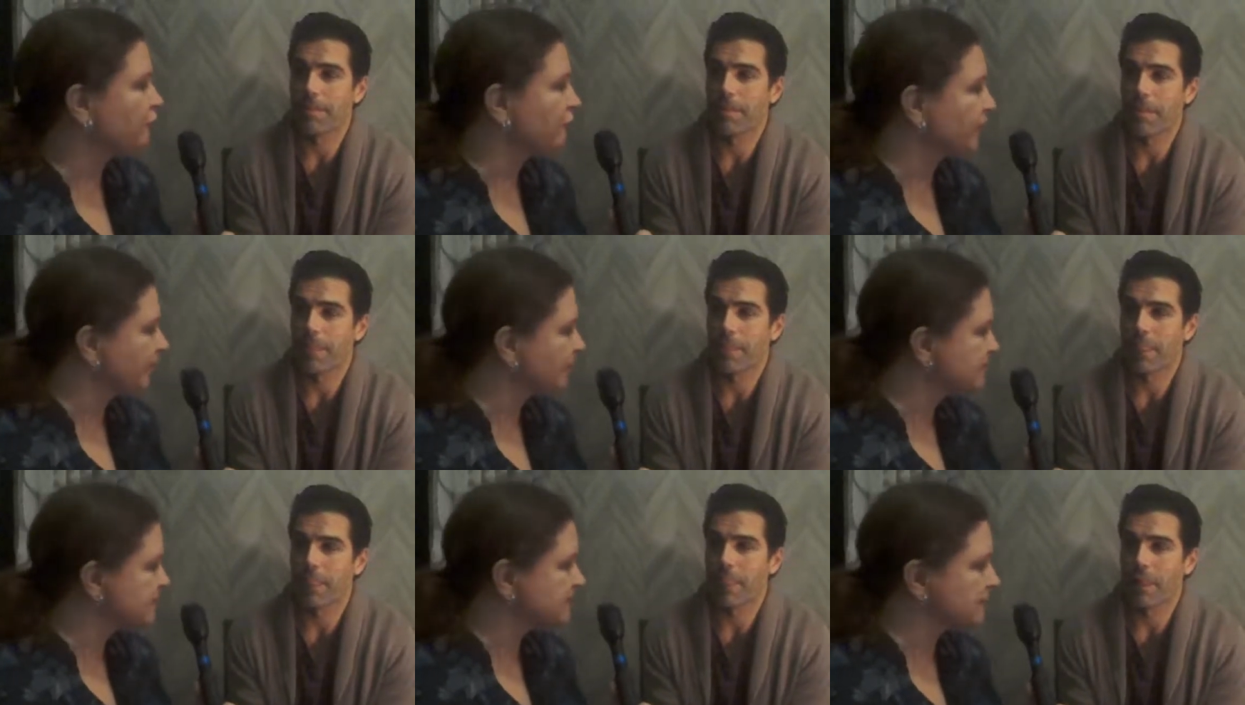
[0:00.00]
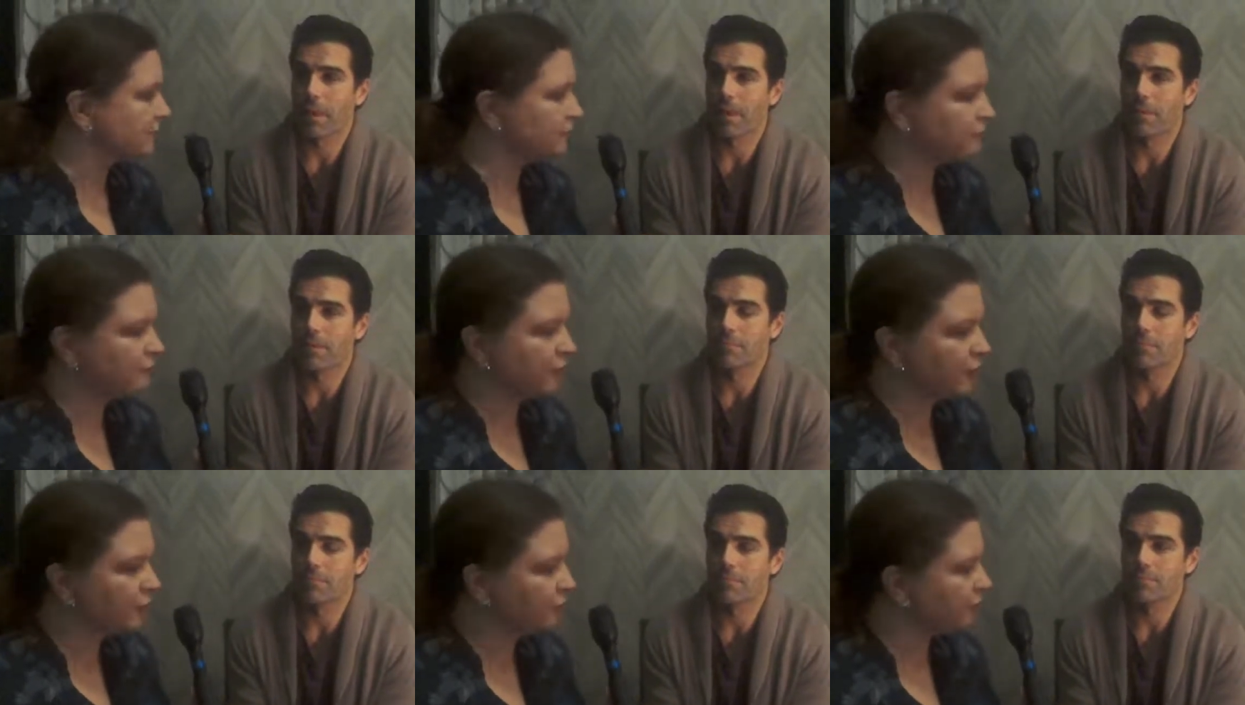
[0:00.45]
Speaker 1: fans that have
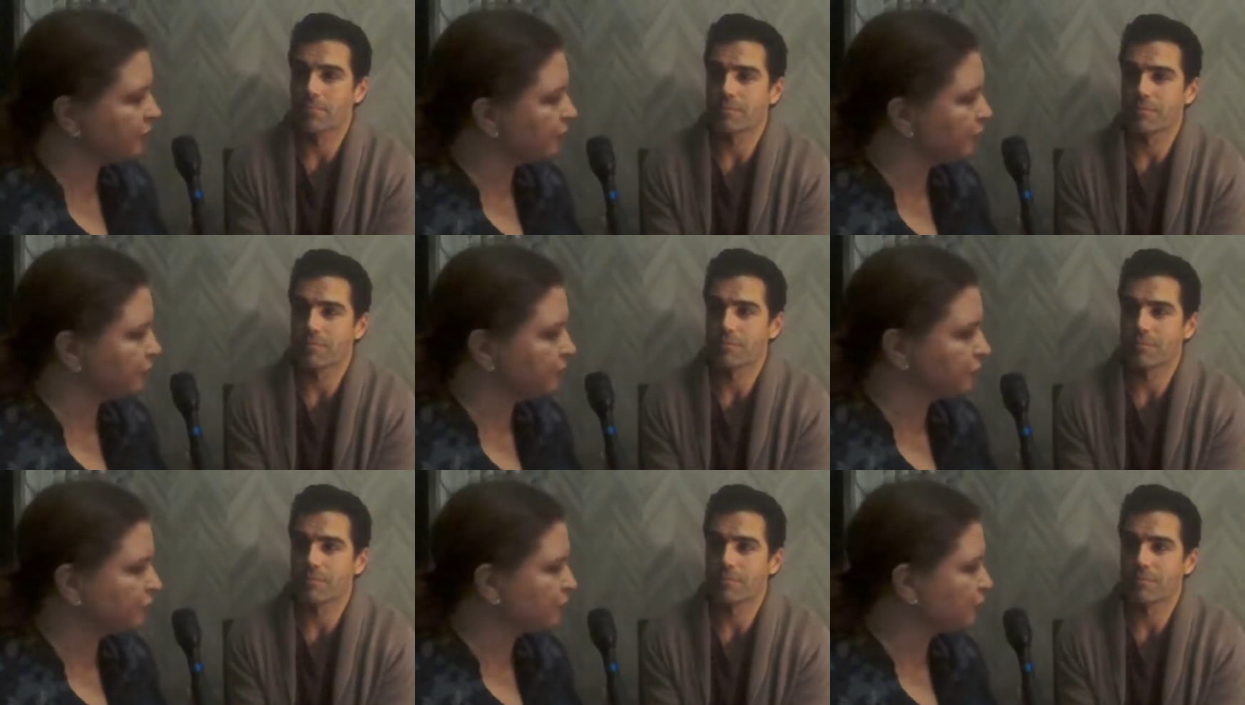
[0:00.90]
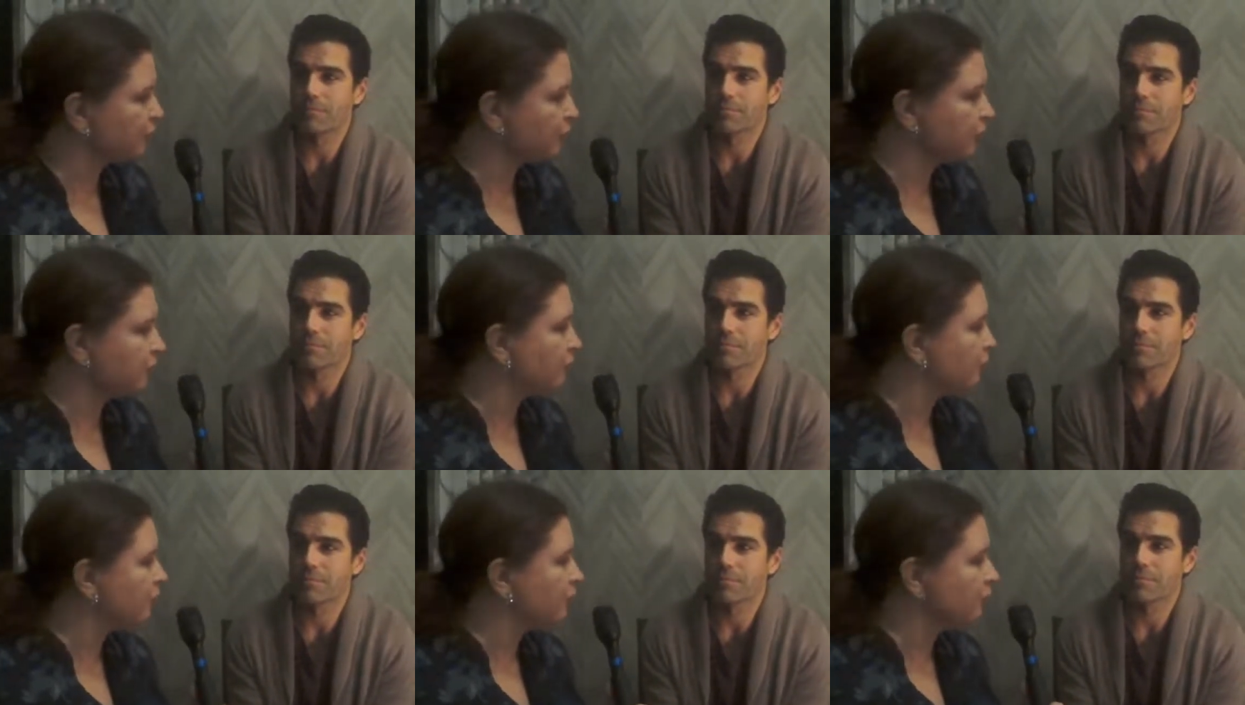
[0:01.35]
followed you through, you
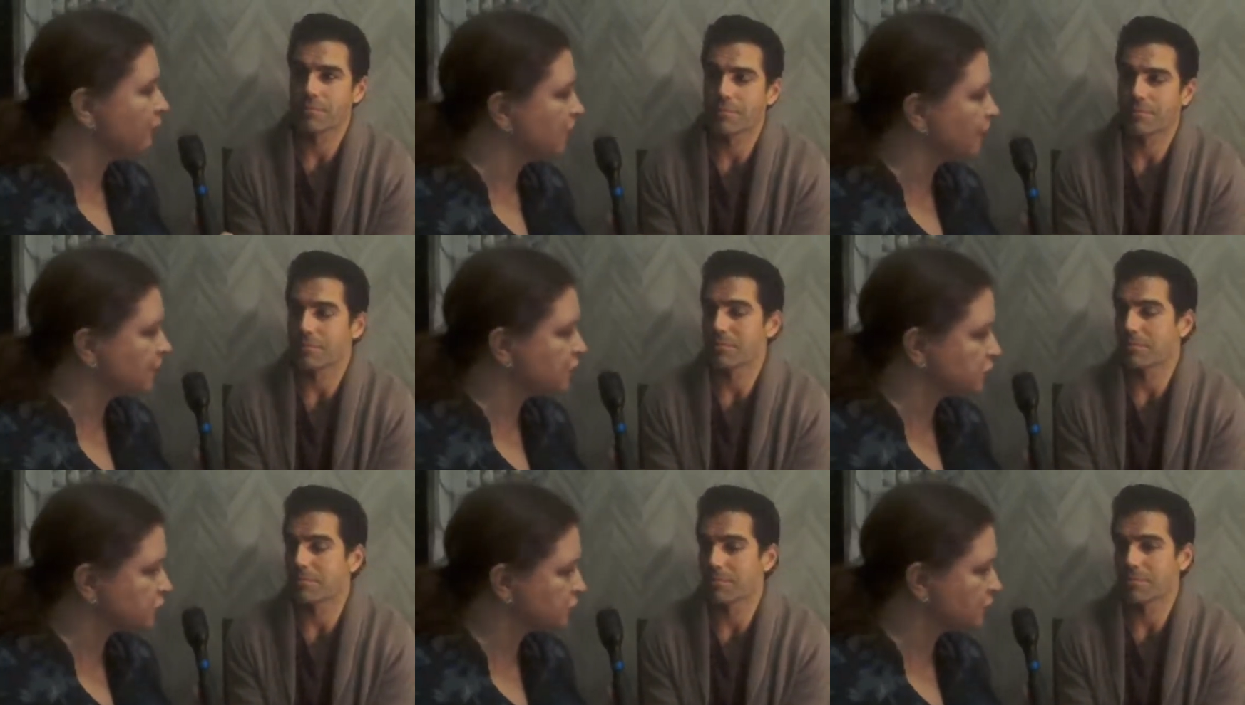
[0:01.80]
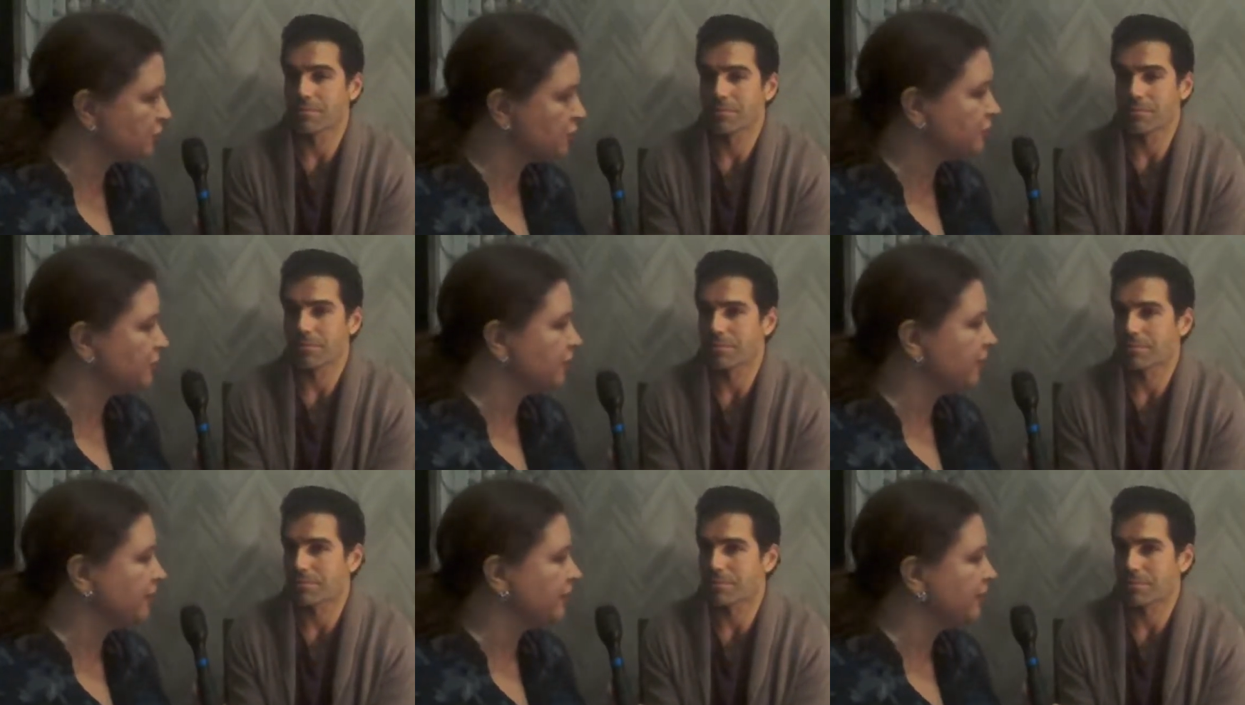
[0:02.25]
know, All My
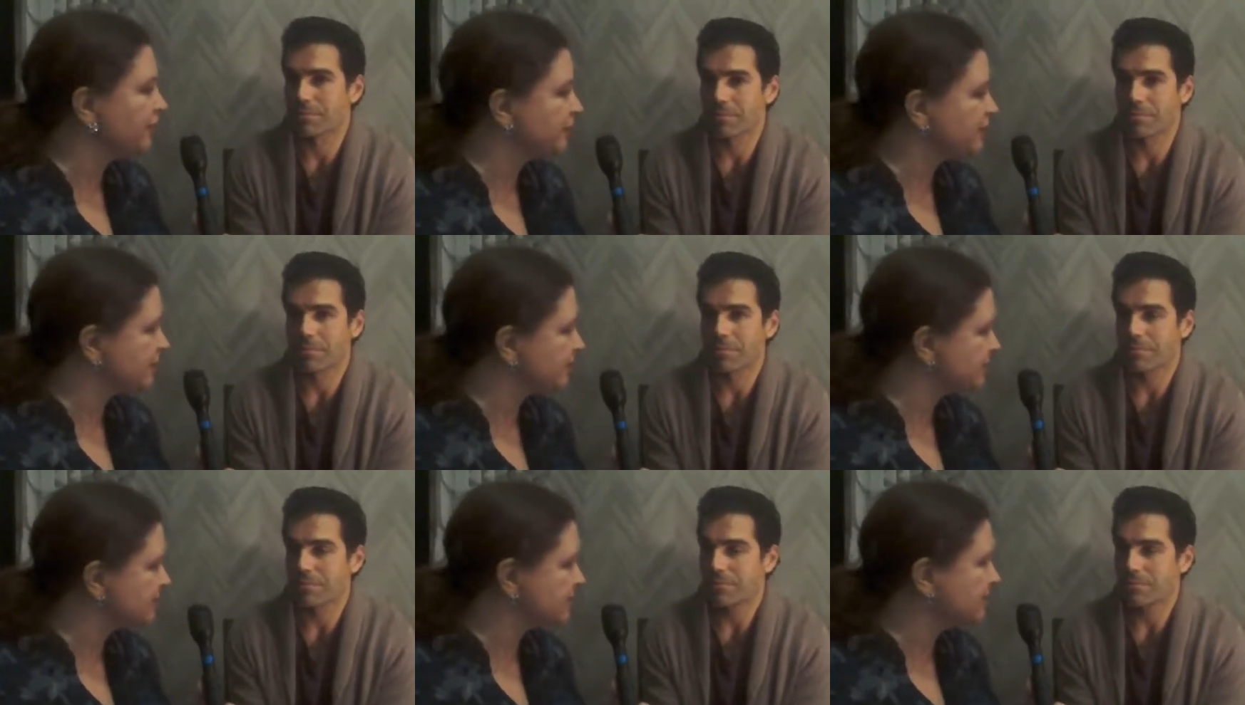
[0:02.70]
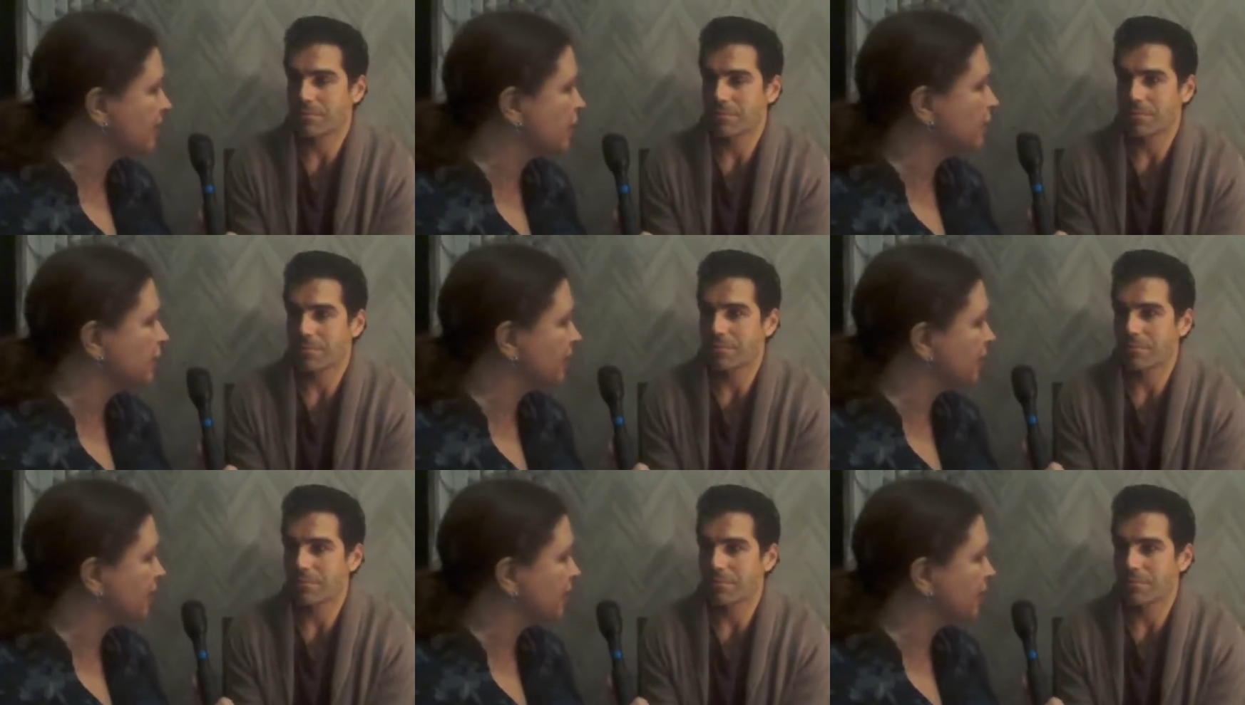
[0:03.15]
Children and Days of Our